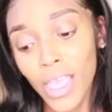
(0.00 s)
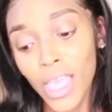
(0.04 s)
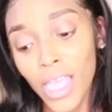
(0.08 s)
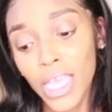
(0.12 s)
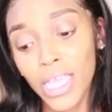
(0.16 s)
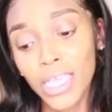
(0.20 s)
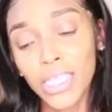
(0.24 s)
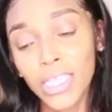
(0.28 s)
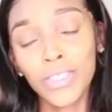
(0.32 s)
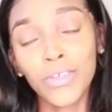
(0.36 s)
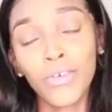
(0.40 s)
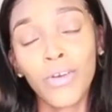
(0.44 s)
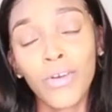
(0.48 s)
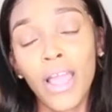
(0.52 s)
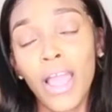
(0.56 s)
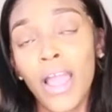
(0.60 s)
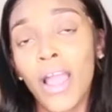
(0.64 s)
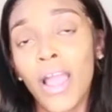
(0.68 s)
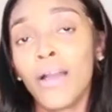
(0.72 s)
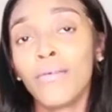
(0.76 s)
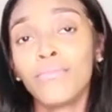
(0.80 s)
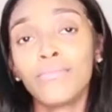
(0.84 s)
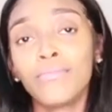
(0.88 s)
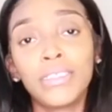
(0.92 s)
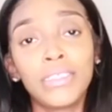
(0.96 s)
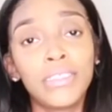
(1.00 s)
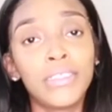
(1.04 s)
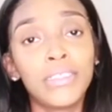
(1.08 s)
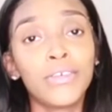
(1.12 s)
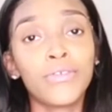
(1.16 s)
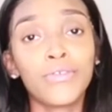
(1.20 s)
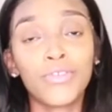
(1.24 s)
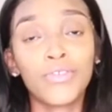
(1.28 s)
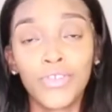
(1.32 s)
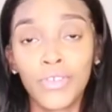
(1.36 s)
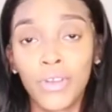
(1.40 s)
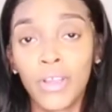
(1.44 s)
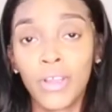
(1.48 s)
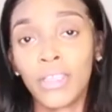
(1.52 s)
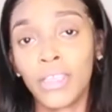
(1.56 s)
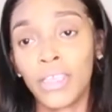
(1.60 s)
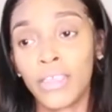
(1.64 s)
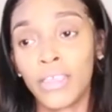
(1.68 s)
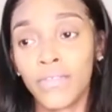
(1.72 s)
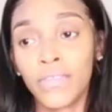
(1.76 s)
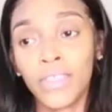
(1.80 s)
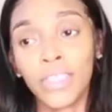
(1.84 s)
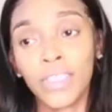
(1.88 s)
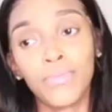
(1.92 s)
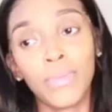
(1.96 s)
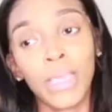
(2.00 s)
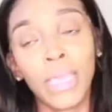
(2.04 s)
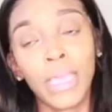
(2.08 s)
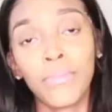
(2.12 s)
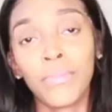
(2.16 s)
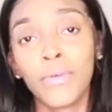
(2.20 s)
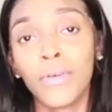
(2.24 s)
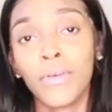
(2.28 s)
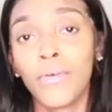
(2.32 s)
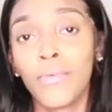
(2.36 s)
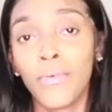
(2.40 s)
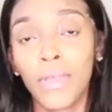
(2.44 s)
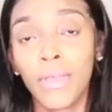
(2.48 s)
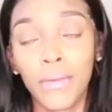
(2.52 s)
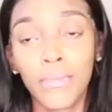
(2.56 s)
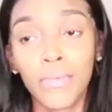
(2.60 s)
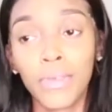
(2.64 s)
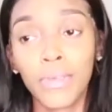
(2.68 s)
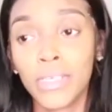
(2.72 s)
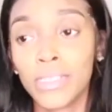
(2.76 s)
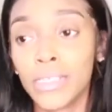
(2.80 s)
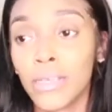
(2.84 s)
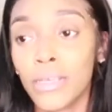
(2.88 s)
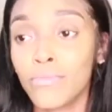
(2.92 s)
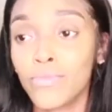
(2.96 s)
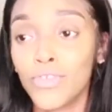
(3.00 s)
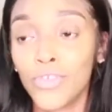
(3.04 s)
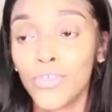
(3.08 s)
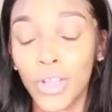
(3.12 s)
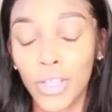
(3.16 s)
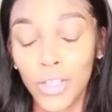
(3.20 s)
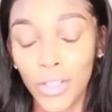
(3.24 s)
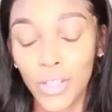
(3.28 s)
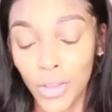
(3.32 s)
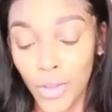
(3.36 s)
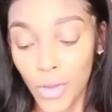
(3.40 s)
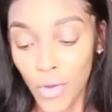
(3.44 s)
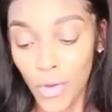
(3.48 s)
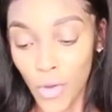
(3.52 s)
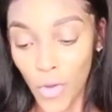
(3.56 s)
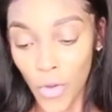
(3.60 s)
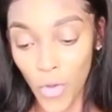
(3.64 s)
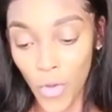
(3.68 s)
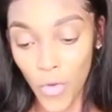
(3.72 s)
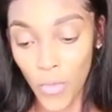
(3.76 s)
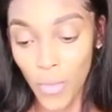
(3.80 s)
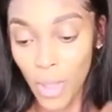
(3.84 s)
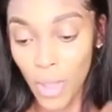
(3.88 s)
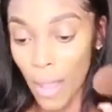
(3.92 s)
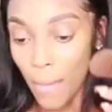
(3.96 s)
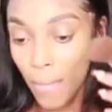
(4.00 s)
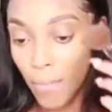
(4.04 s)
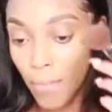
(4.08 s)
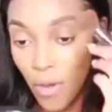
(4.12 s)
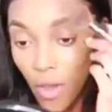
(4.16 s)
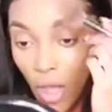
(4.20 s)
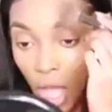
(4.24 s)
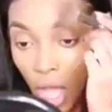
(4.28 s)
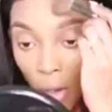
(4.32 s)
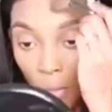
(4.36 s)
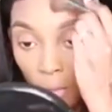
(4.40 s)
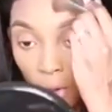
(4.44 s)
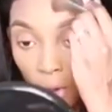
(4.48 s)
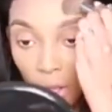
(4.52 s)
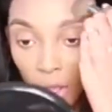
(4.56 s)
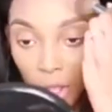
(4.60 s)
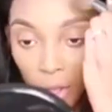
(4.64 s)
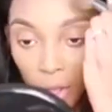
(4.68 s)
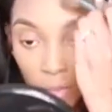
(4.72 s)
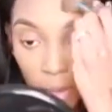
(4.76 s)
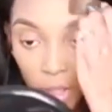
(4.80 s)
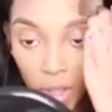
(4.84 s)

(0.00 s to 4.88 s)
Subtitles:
So I'm still trying to get this baby away because I'm trying to go home. I walk up on